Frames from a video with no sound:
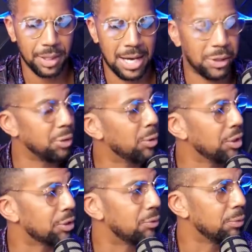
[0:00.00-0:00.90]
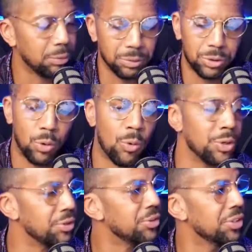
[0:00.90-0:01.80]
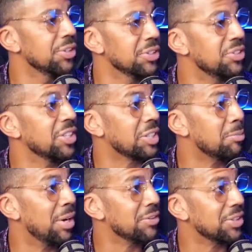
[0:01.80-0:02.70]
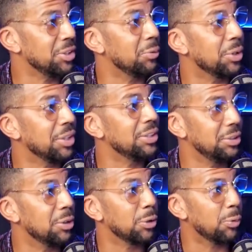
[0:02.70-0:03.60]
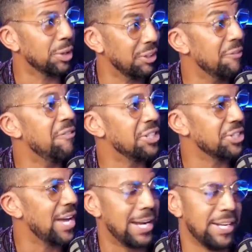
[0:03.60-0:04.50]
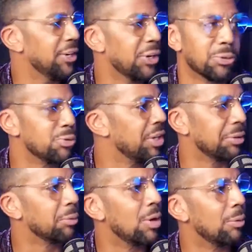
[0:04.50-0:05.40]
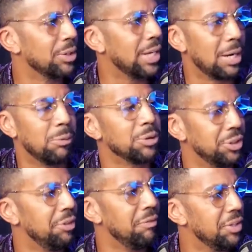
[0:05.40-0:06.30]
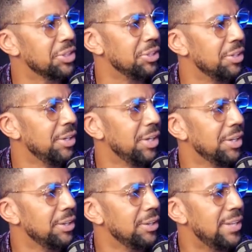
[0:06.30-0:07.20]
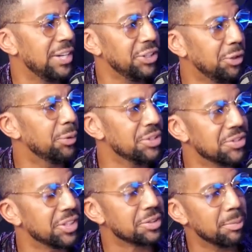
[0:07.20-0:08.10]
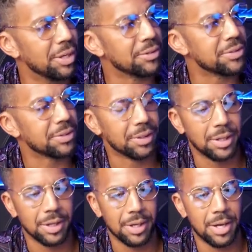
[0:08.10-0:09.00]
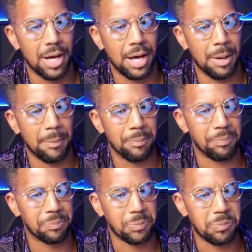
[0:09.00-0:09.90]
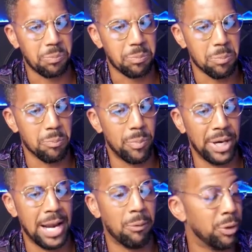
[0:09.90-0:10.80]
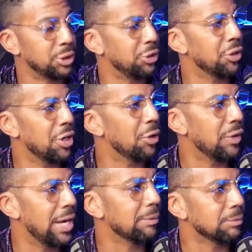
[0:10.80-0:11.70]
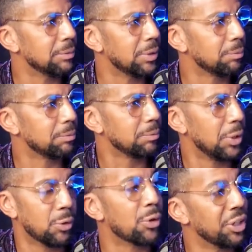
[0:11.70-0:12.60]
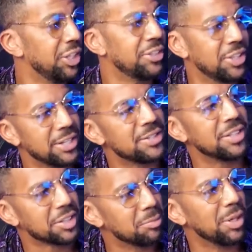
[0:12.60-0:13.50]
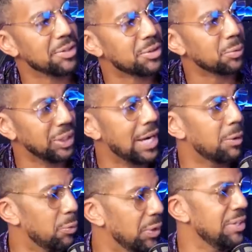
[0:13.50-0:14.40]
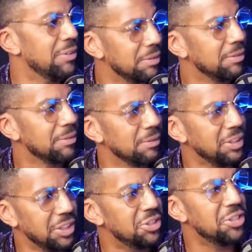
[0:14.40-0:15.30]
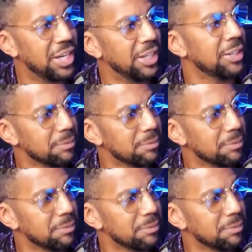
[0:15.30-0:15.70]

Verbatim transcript: I know you want to look towards the, the six months, and you want to, you know, you want to envision that. And there's nothing wrong with that. I want mm-hmm. you to mm-hmm. envision that you in six months. Right. Um, but I want you to know that in order to get to that six months, we got to win each mm-hmm. day.